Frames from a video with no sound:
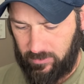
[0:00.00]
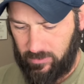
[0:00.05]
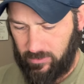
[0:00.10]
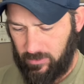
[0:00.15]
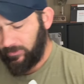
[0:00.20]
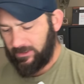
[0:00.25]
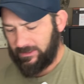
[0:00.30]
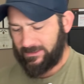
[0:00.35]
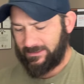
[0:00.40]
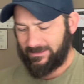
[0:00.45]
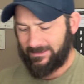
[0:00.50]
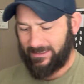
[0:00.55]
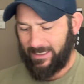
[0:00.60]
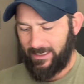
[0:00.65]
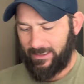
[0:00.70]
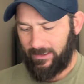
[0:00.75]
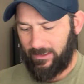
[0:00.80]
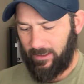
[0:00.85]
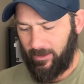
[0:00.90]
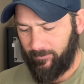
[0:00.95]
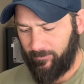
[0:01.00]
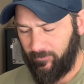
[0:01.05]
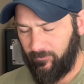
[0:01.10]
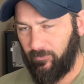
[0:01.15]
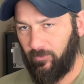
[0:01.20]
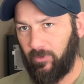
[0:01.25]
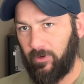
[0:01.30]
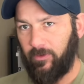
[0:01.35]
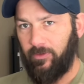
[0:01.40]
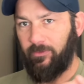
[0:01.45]
I'm going to set it up
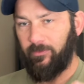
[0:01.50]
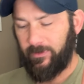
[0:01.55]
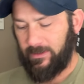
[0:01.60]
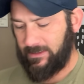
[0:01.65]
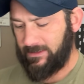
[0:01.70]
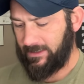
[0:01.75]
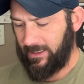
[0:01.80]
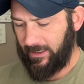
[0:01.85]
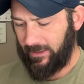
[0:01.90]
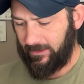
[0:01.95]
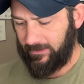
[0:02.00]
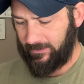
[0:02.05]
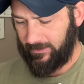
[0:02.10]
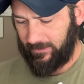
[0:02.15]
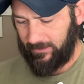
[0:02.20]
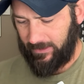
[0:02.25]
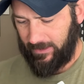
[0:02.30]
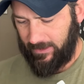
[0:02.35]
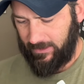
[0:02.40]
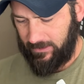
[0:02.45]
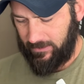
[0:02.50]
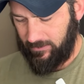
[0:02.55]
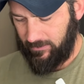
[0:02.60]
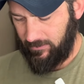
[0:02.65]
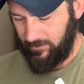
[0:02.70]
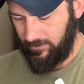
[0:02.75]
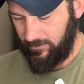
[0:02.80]
for a 3-second delay.